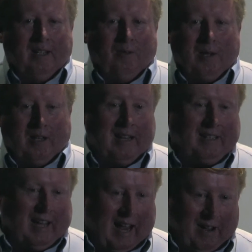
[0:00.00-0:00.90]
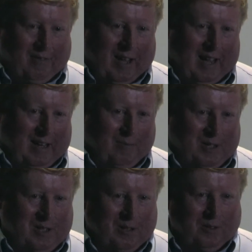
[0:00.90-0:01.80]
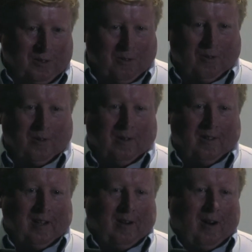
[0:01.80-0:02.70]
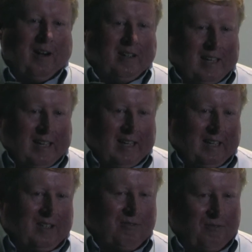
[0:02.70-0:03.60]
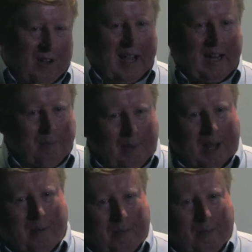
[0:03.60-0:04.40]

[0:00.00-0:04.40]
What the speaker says: We'd like to have that, and we still do R&D to find better